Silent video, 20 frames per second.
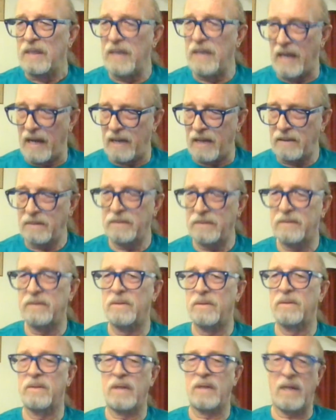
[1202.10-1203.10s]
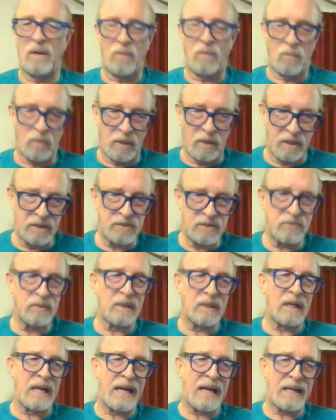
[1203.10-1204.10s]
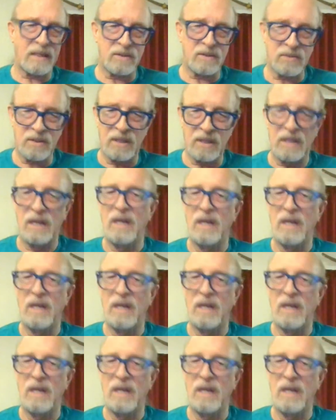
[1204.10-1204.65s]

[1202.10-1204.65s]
Yeah, yeah. One is relaxed,